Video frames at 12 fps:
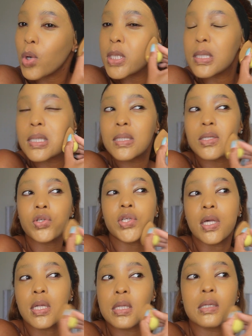
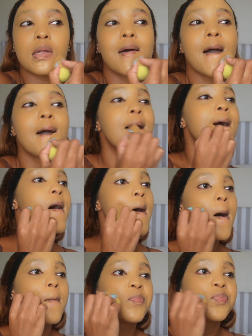stillness.
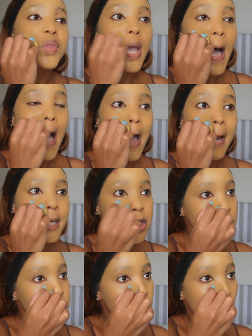I
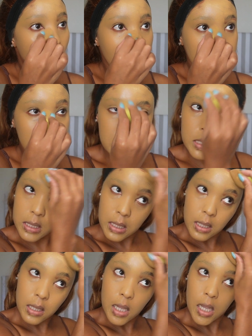just want
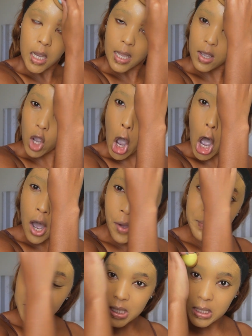
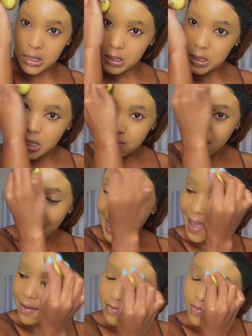calmness in my
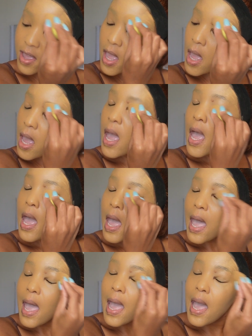life.
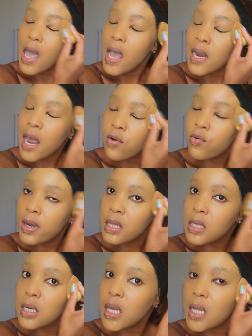And I
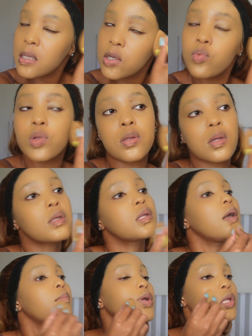resonated with this
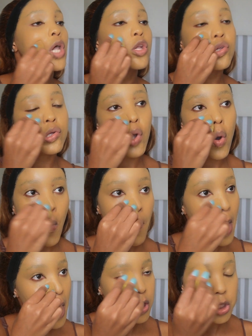statement so
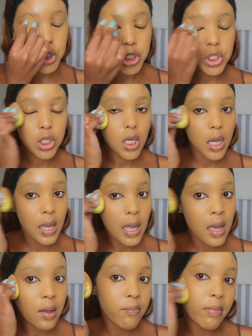much,
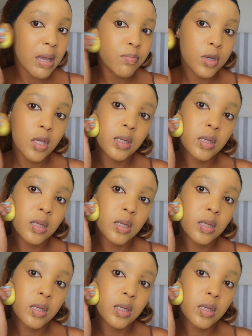and